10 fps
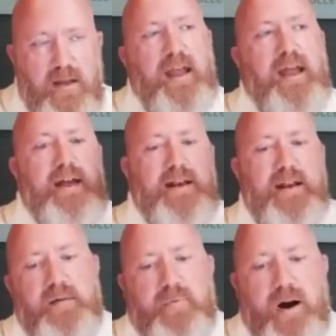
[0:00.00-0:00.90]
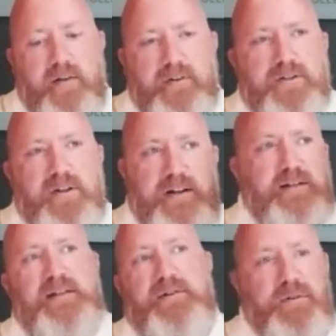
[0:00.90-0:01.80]
and that nonprofit's going to
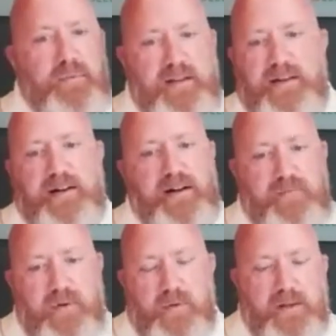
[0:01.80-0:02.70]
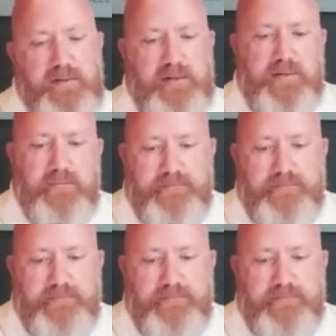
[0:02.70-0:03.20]
continue to make the income from the business.